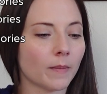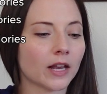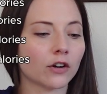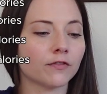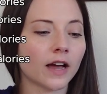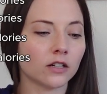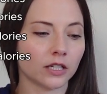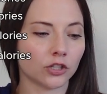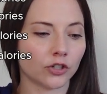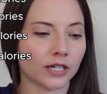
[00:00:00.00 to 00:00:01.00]
made her final
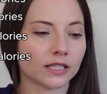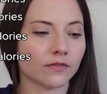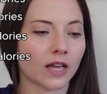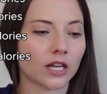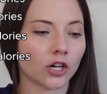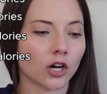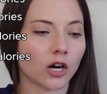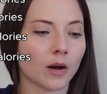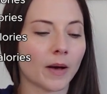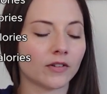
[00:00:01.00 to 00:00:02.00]
increase of getting her
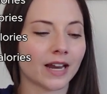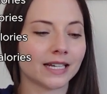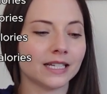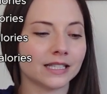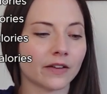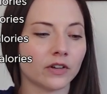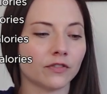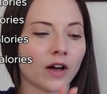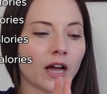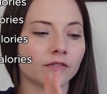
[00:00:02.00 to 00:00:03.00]
about
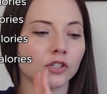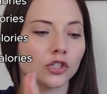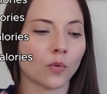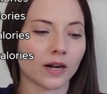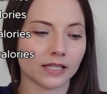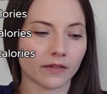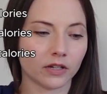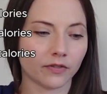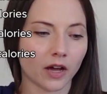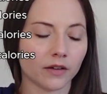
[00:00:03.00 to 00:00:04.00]
1975 to
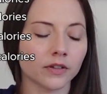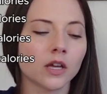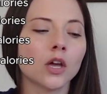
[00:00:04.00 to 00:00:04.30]
2075,